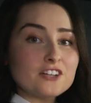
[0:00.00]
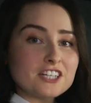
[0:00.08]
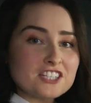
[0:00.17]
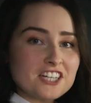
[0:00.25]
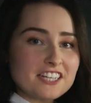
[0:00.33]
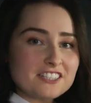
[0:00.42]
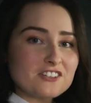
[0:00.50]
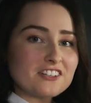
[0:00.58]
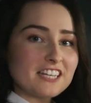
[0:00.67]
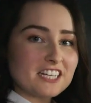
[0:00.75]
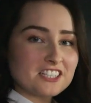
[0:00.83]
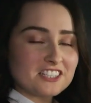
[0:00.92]
can check the
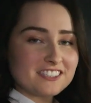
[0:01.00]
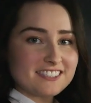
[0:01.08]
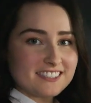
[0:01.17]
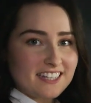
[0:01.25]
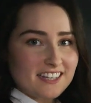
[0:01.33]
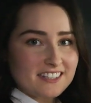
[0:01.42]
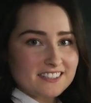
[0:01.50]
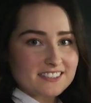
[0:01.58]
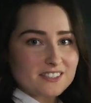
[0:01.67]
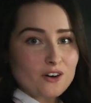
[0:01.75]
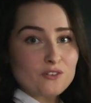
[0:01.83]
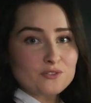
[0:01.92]
connection status
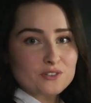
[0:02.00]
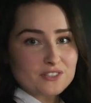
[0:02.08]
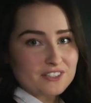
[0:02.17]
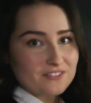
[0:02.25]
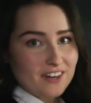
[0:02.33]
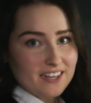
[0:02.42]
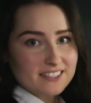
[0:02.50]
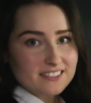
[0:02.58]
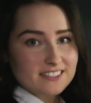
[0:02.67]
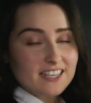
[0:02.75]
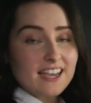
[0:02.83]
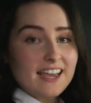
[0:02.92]
of your device
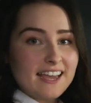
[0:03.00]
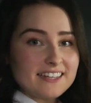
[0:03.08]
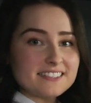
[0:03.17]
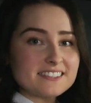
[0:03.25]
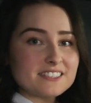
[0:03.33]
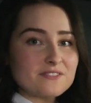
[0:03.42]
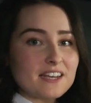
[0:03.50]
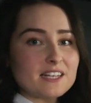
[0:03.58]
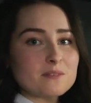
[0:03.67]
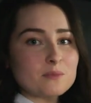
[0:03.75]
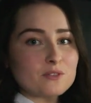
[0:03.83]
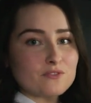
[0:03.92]
and its
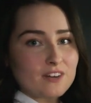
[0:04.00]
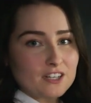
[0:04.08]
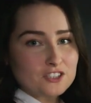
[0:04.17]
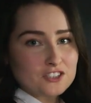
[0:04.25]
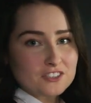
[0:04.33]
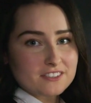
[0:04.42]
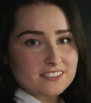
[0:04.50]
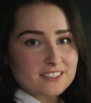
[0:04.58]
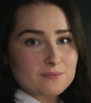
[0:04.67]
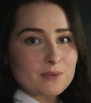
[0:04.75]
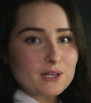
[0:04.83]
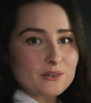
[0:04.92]
available functions
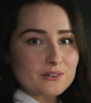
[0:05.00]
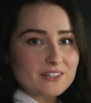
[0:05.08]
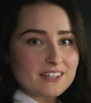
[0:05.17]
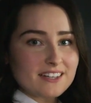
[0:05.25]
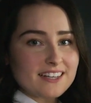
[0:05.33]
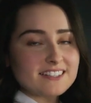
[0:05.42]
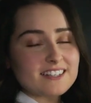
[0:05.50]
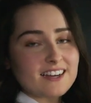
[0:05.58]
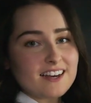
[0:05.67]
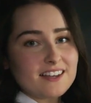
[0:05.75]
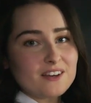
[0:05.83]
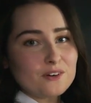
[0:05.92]
by looking at the
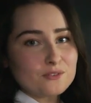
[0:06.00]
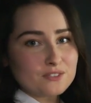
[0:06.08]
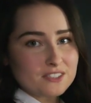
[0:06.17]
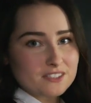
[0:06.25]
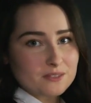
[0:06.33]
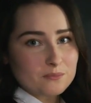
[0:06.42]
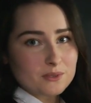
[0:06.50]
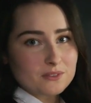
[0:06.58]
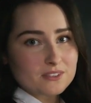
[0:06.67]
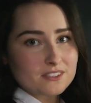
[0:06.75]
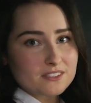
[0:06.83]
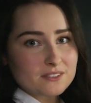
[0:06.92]
color of the
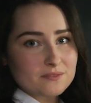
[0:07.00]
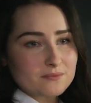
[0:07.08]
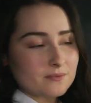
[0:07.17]
symbols.